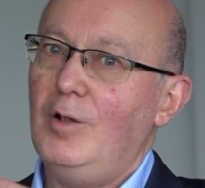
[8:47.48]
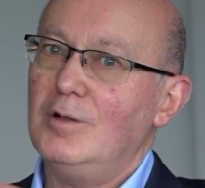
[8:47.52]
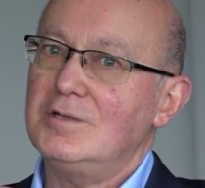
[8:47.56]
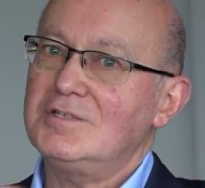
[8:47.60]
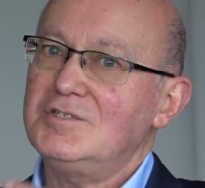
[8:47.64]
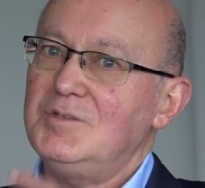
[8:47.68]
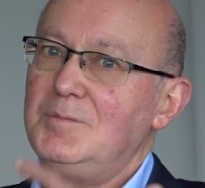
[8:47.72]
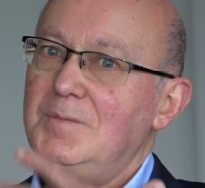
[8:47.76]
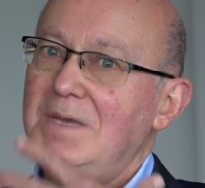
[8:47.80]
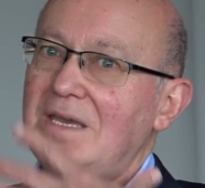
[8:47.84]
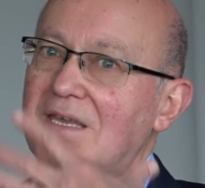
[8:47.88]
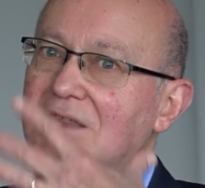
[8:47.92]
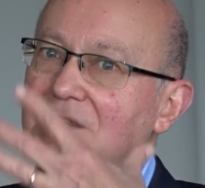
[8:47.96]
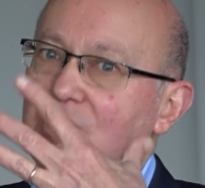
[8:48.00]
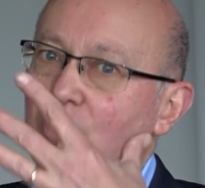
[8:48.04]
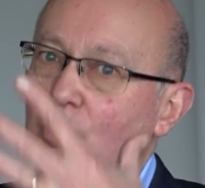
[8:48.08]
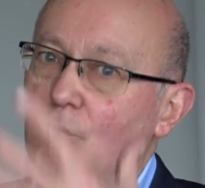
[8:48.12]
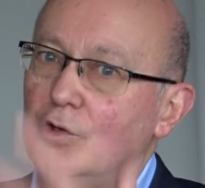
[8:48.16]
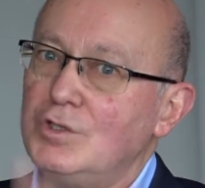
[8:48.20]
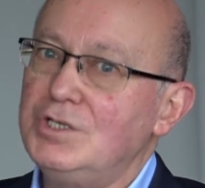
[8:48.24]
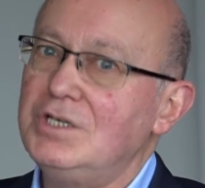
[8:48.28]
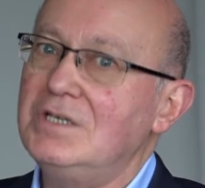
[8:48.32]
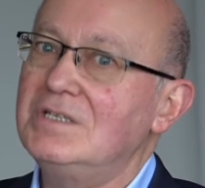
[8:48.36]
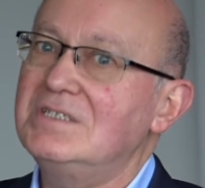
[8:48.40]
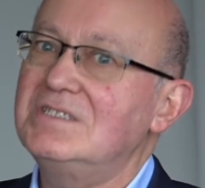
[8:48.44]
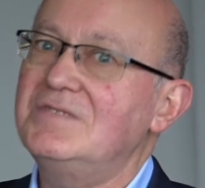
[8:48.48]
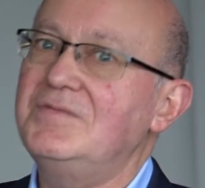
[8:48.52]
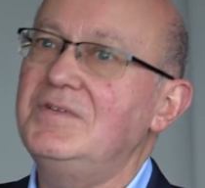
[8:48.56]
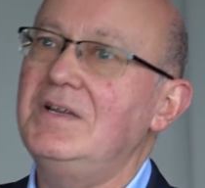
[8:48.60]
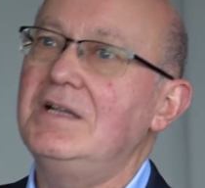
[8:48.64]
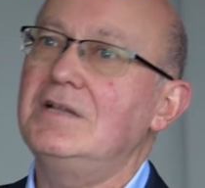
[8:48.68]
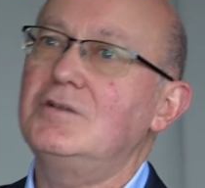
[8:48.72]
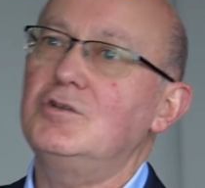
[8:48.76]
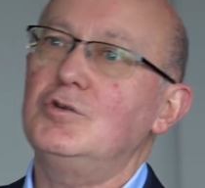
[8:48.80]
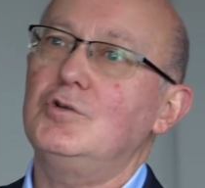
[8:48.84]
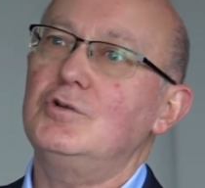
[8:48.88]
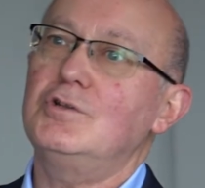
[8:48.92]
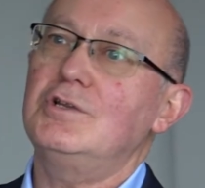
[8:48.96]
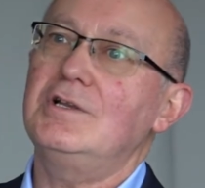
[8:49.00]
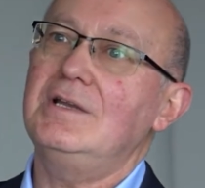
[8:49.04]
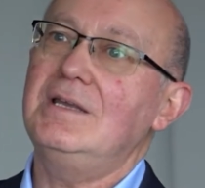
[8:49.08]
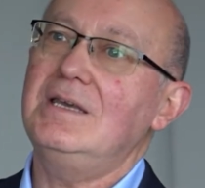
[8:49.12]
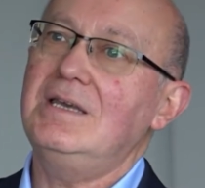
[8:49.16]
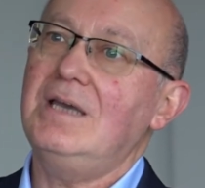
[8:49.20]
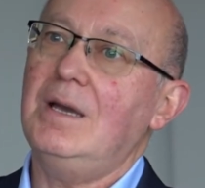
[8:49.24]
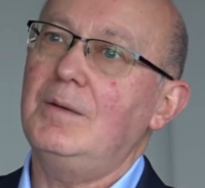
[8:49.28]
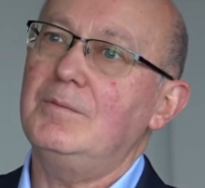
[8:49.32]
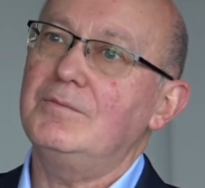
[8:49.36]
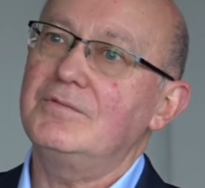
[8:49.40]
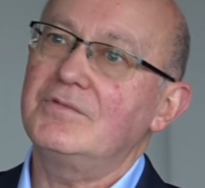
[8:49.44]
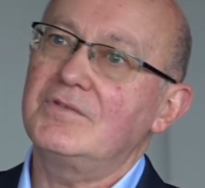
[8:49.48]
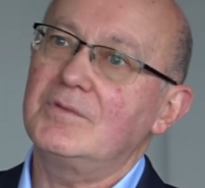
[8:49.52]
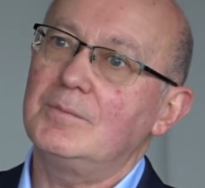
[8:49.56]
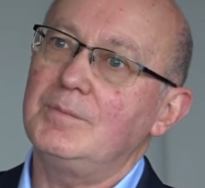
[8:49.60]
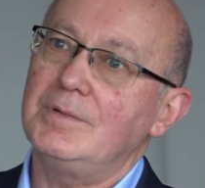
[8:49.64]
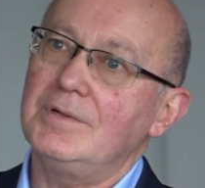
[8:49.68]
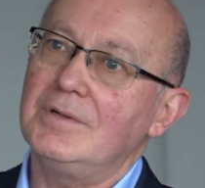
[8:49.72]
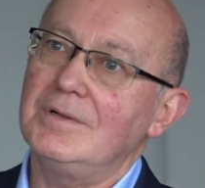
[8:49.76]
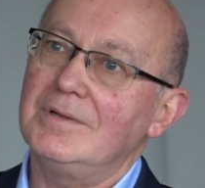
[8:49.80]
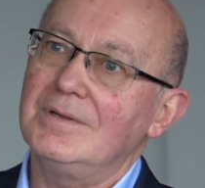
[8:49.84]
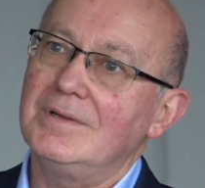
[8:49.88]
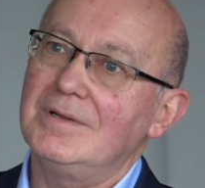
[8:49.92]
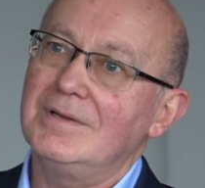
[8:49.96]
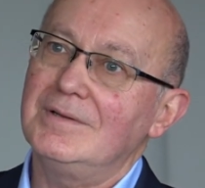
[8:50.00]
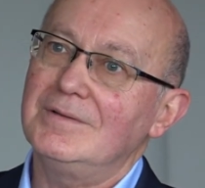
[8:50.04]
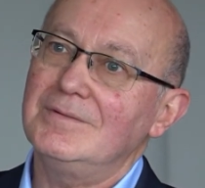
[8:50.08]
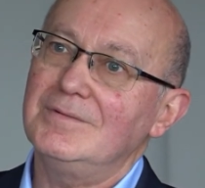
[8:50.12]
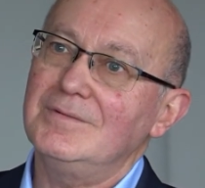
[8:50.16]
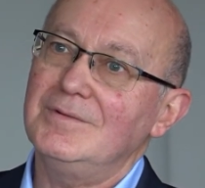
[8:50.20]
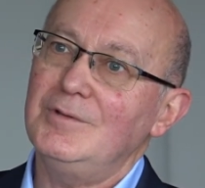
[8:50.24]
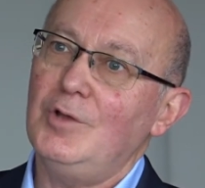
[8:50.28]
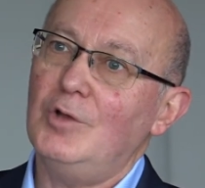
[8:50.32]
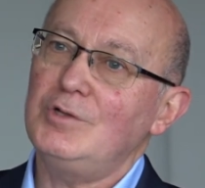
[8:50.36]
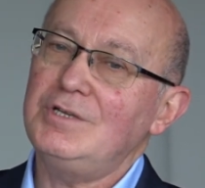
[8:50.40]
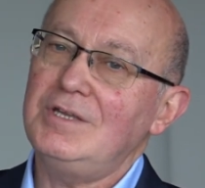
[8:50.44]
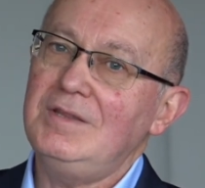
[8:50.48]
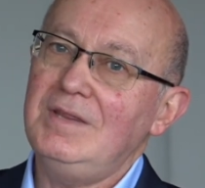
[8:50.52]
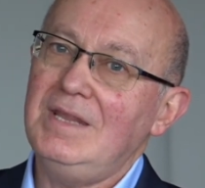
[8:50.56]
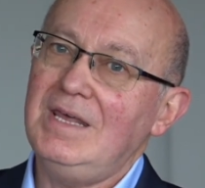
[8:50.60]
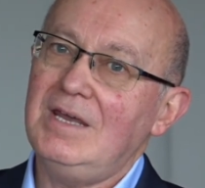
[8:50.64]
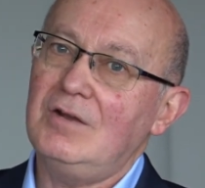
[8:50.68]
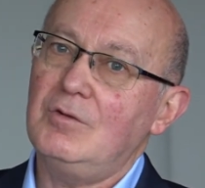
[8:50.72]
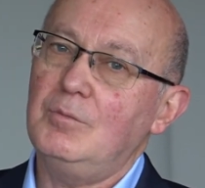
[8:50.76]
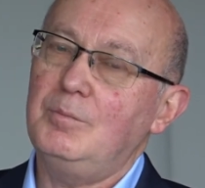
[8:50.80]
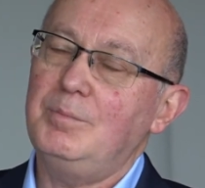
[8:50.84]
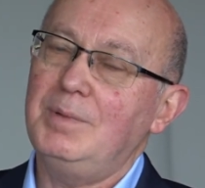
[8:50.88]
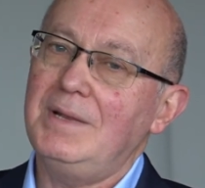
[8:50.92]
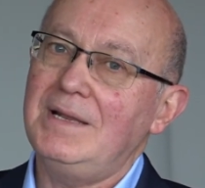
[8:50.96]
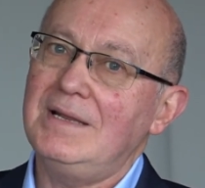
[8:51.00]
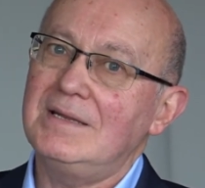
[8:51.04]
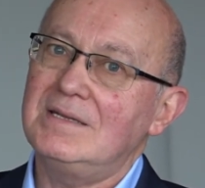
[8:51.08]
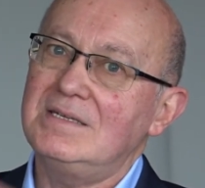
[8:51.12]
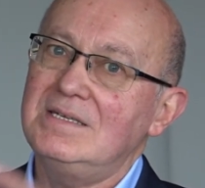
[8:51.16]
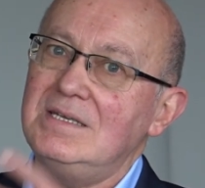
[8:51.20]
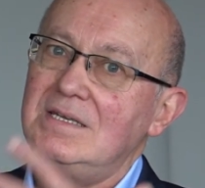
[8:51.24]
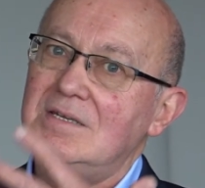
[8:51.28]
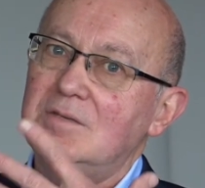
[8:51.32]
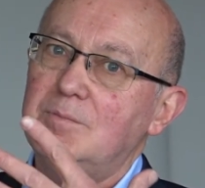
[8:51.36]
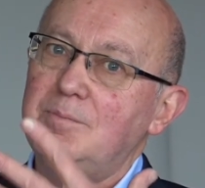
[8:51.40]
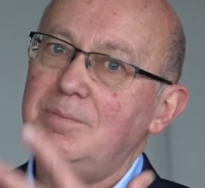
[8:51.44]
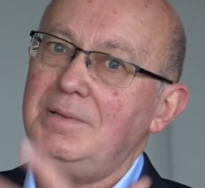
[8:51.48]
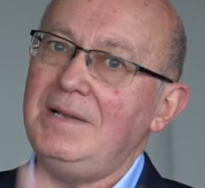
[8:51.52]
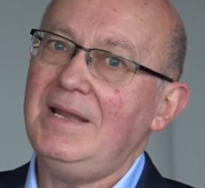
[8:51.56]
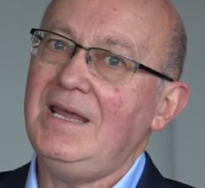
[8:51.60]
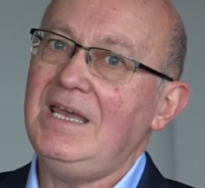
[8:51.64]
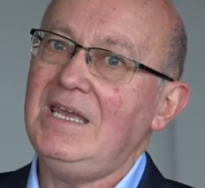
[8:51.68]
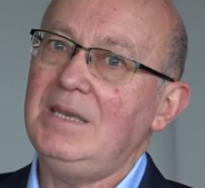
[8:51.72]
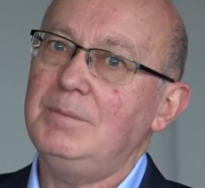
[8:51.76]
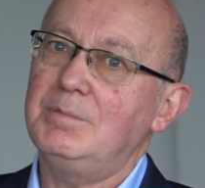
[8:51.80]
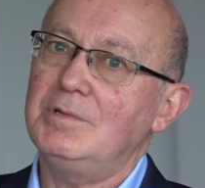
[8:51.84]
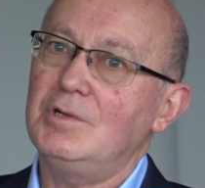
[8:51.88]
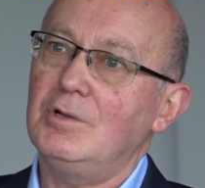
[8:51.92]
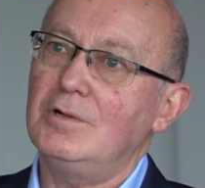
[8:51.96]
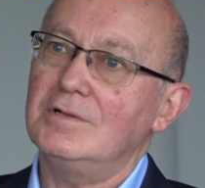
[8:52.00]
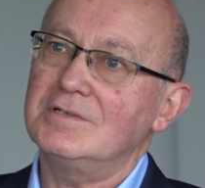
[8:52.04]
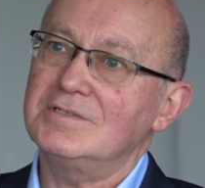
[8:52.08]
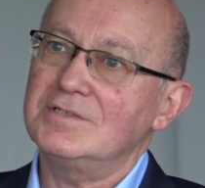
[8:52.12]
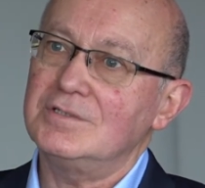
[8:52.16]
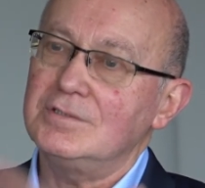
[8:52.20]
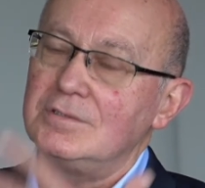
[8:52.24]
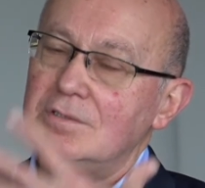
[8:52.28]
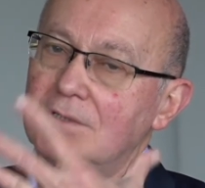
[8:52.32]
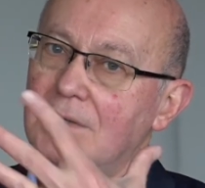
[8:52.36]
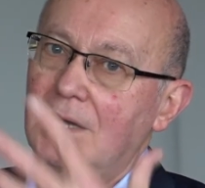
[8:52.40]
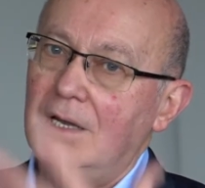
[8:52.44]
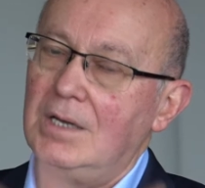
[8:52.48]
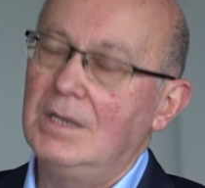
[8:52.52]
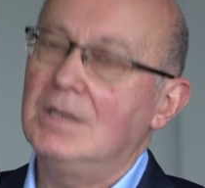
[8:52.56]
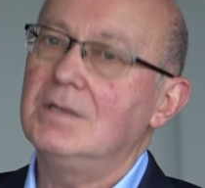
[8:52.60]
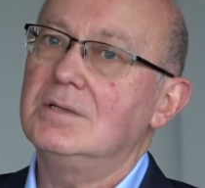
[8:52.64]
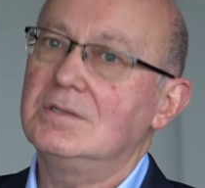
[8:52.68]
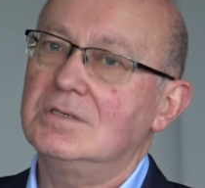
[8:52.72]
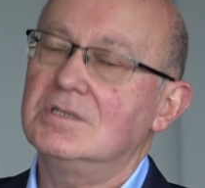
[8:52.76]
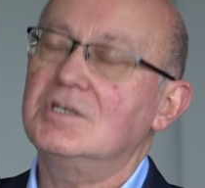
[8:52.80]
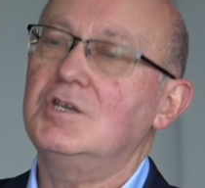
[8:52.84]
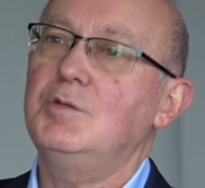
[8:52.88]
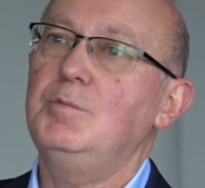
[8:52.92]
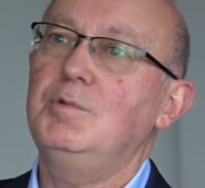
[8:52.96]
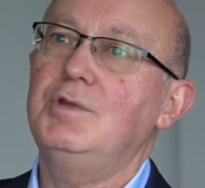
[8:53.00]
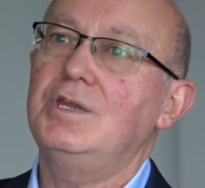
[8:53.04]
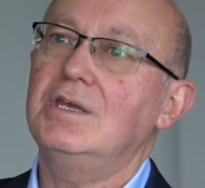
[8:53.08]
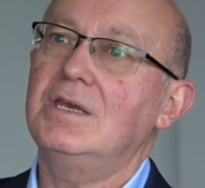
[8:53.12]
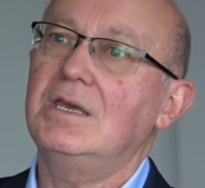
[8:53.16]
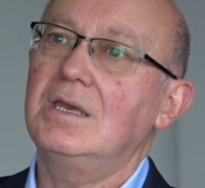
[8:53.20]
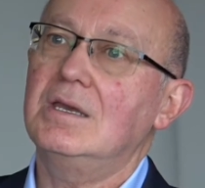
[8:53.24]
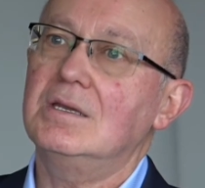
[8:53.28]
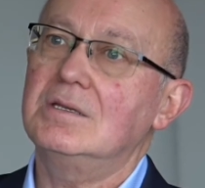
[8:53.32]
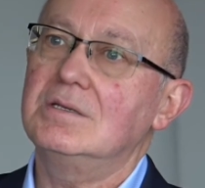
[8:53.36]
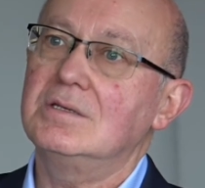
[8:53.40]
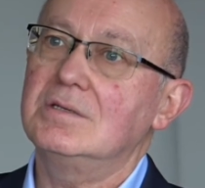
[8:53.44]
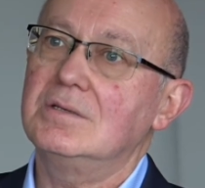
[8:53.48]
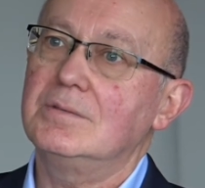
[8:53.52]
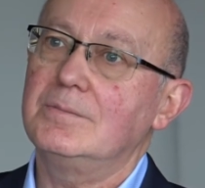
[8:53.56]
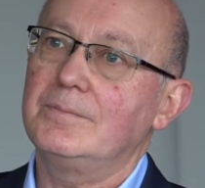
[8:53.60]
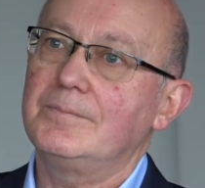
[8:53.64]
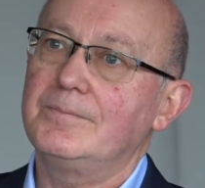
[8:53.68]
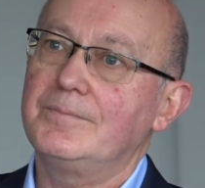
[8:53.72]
also make the audience feel totally comfortable. Not in their ability to play, but also to communicate.